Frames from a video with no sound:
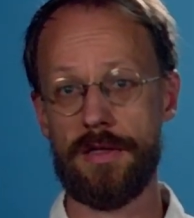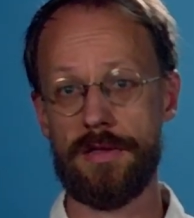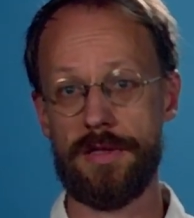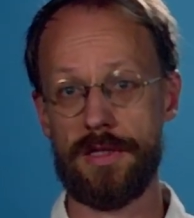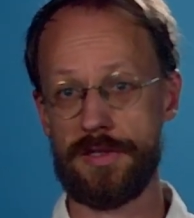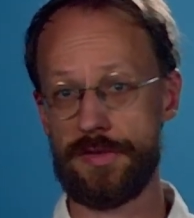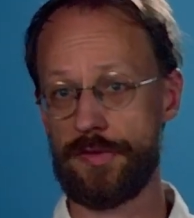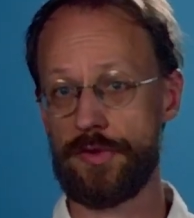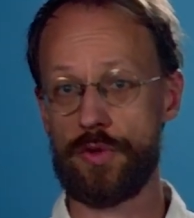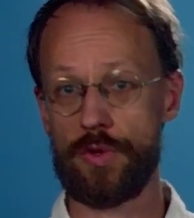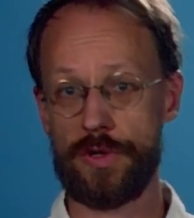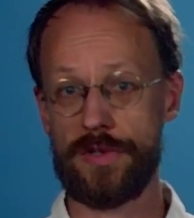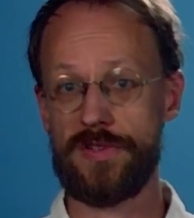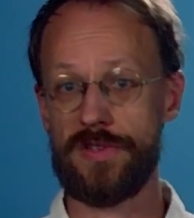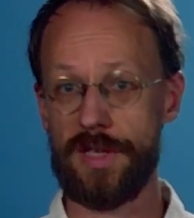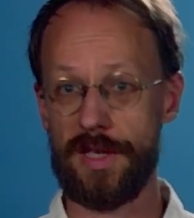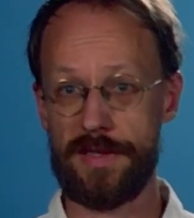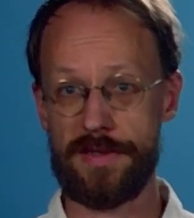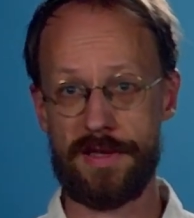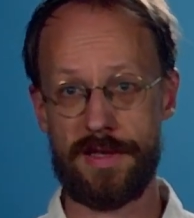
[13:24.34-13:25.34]
This, of
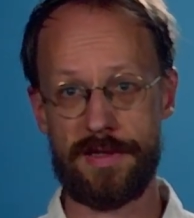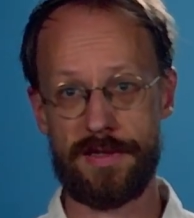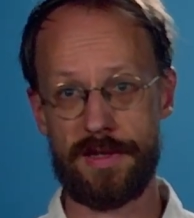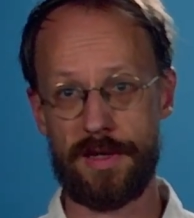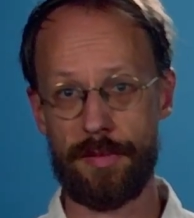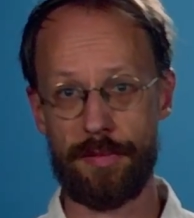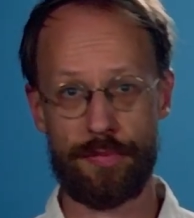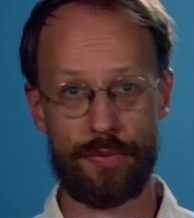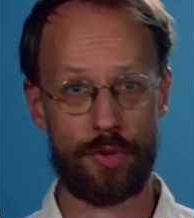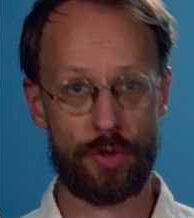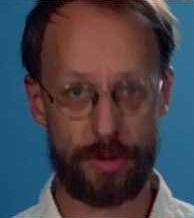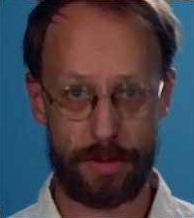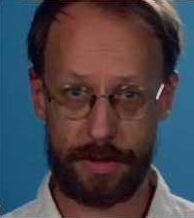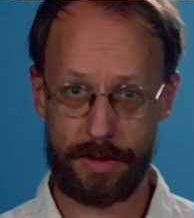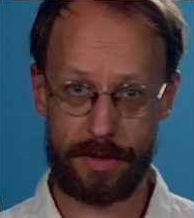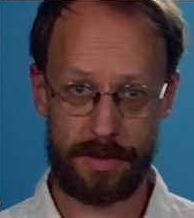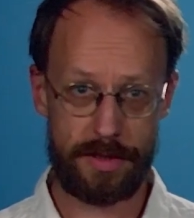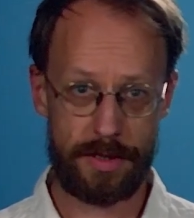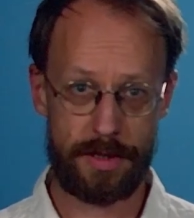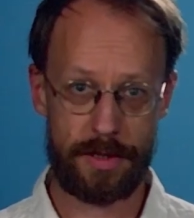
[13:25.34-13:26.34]
course, is an
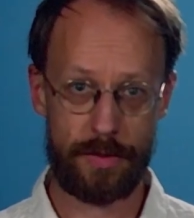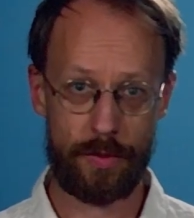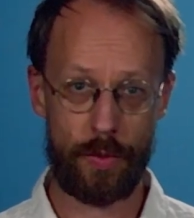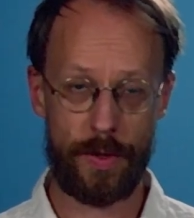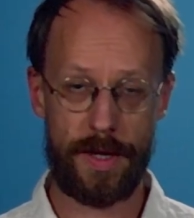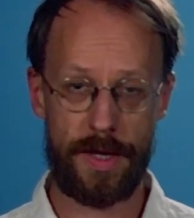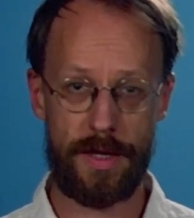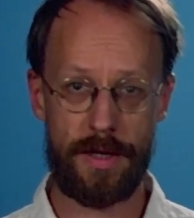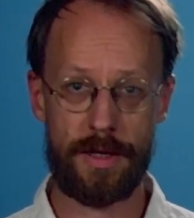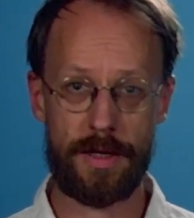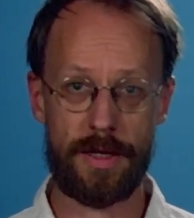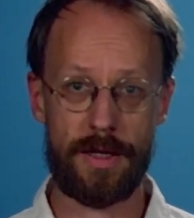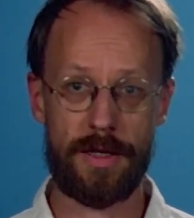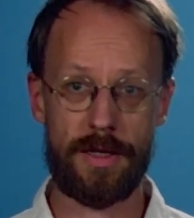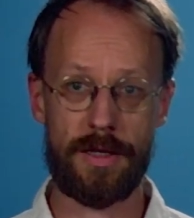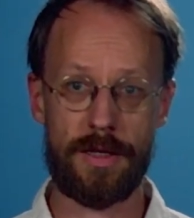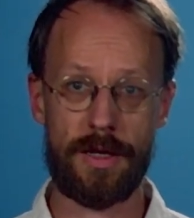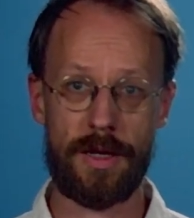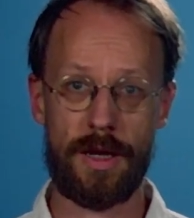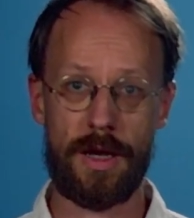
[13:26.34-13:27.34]
important way
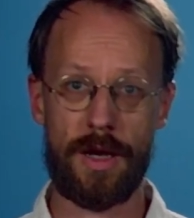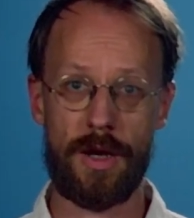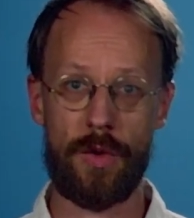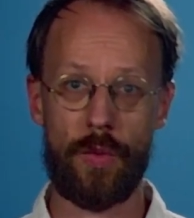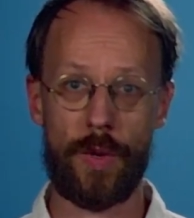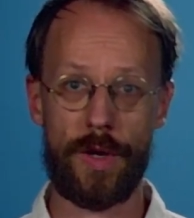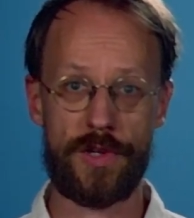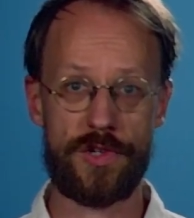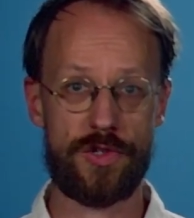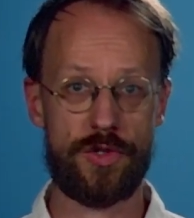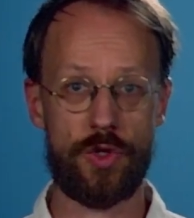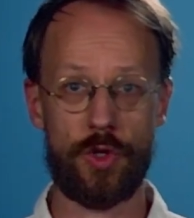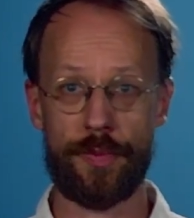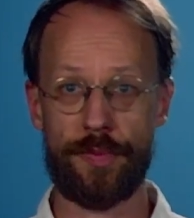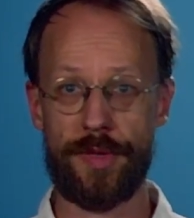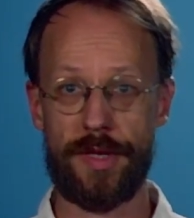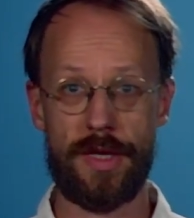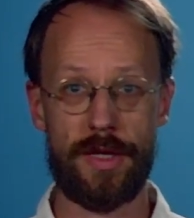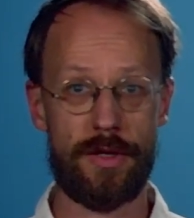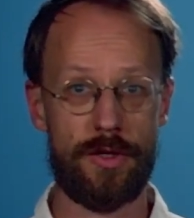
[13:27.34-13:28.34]
in which the
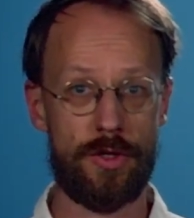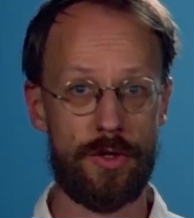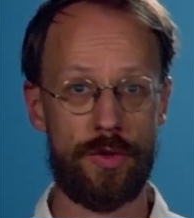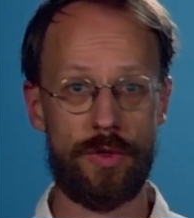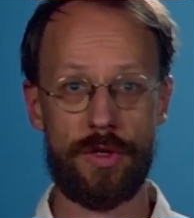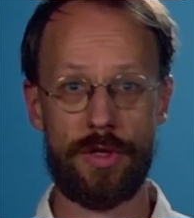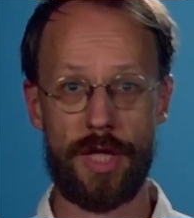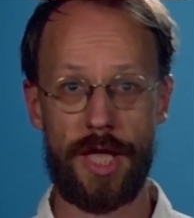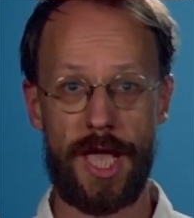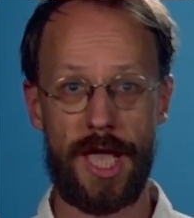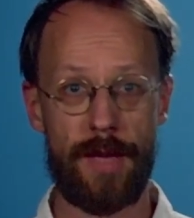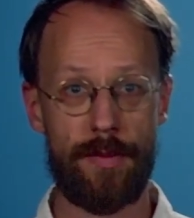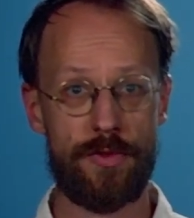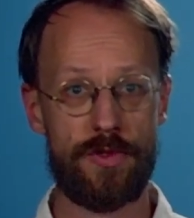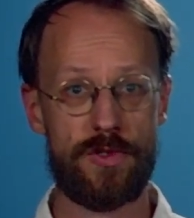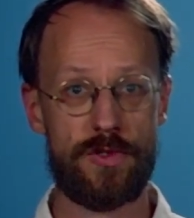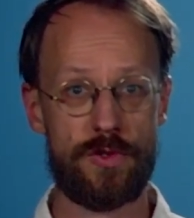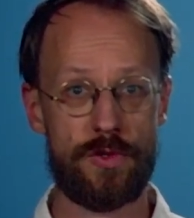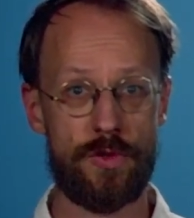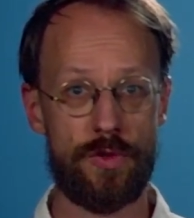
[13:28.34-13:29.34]
European Union
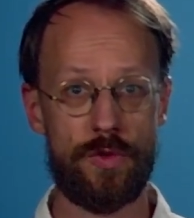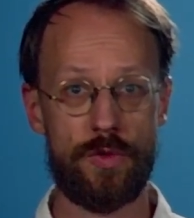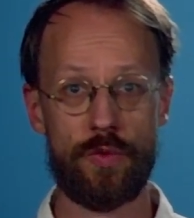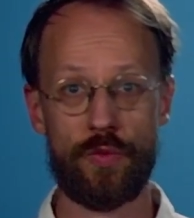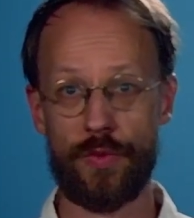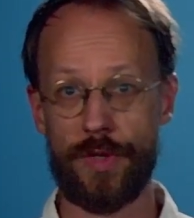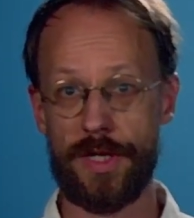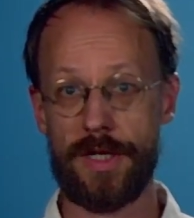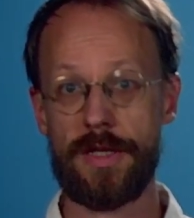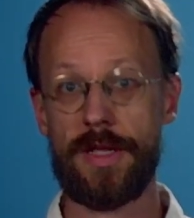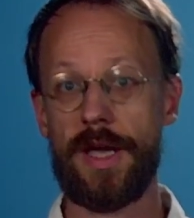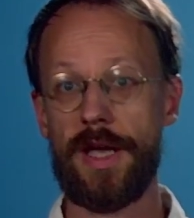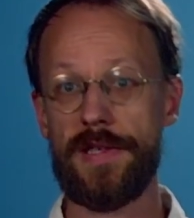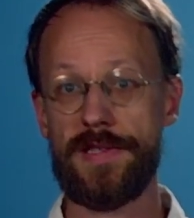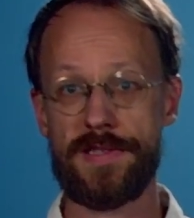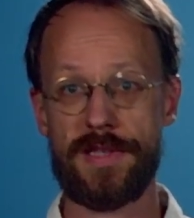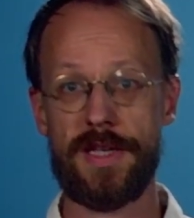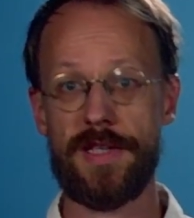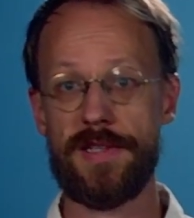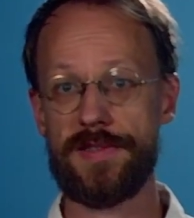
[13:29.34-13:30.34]
aims to
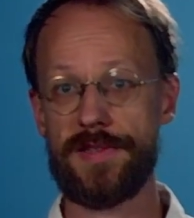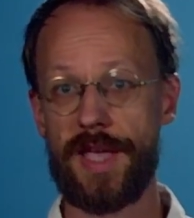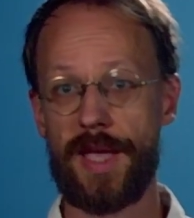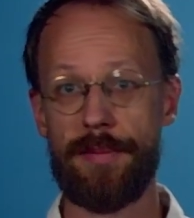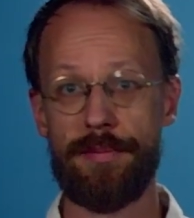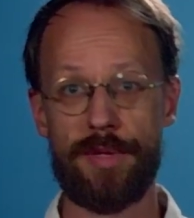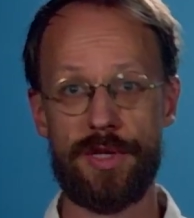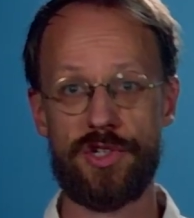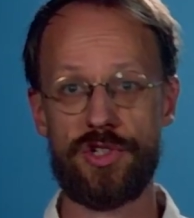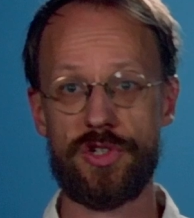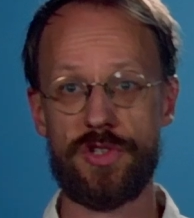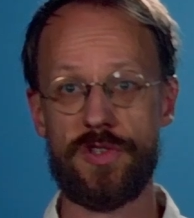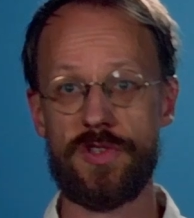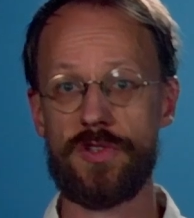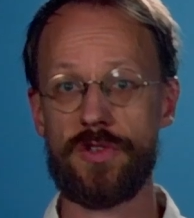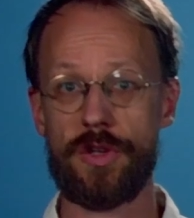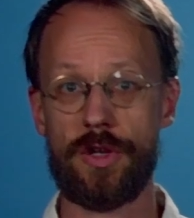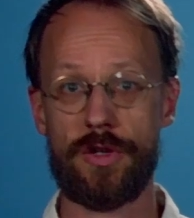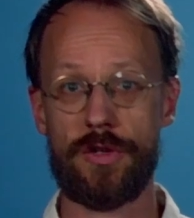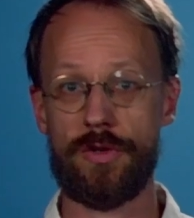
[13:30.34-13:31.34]
realize its
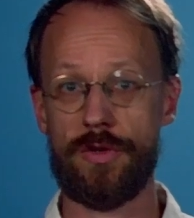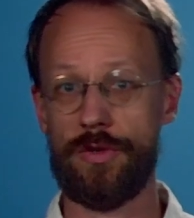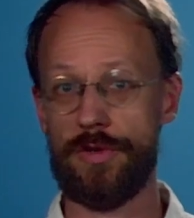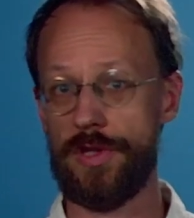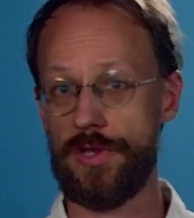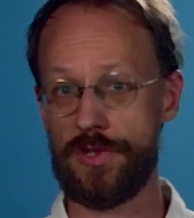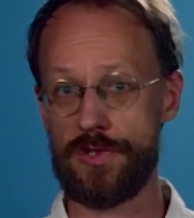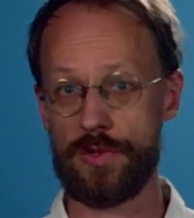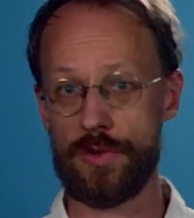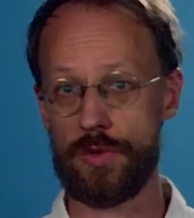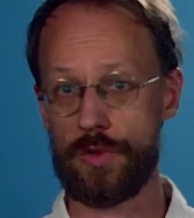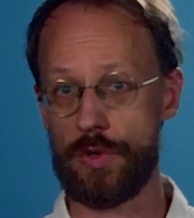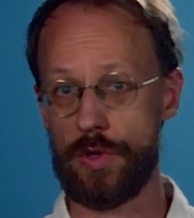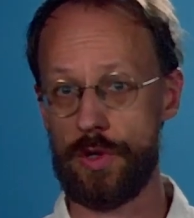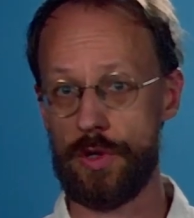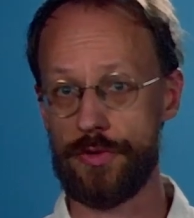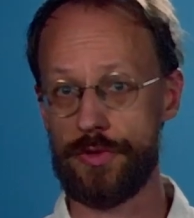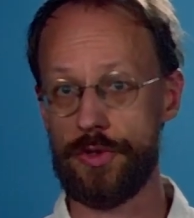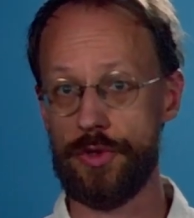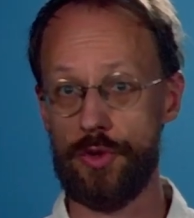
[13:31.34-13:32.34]
ambitions under the
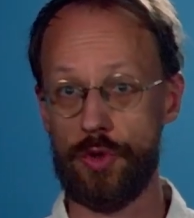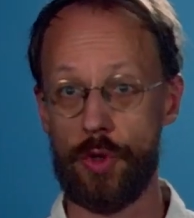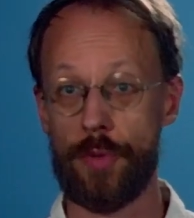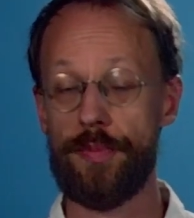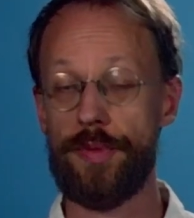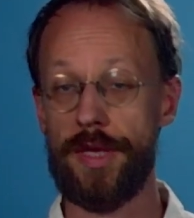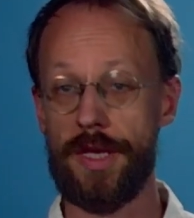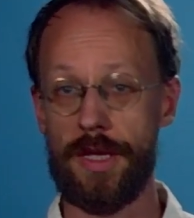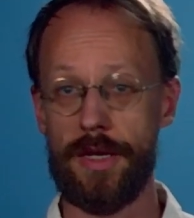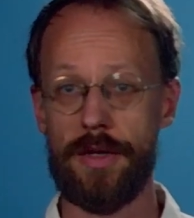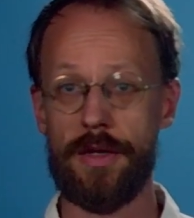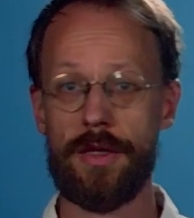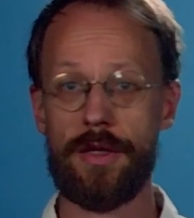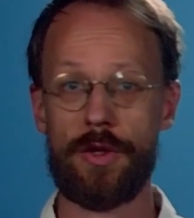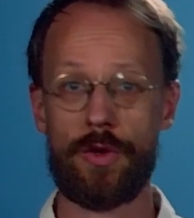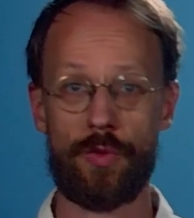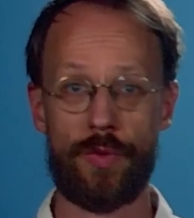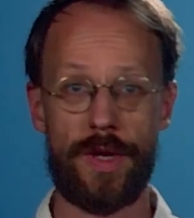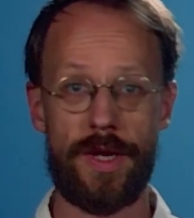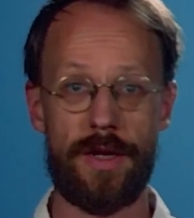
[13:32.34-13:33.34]
so-called European
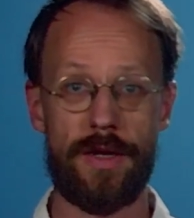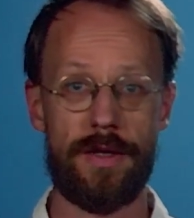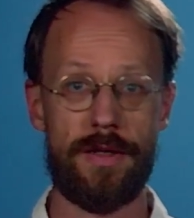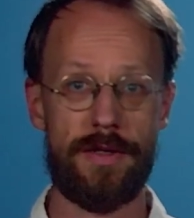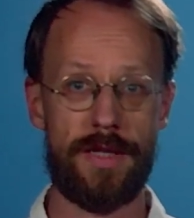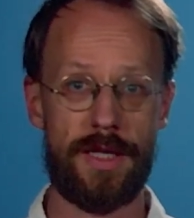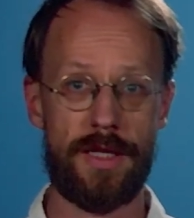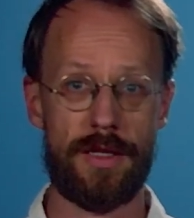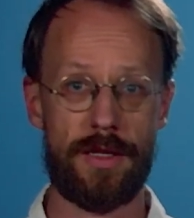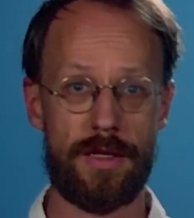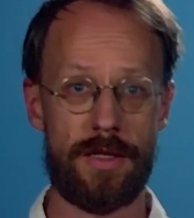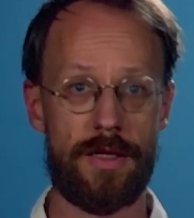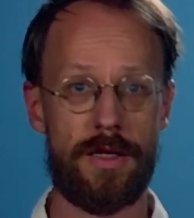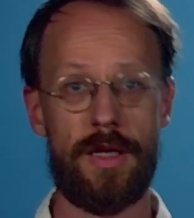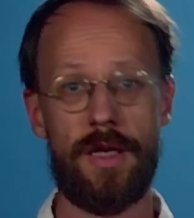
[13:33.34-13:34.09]
Green Deal.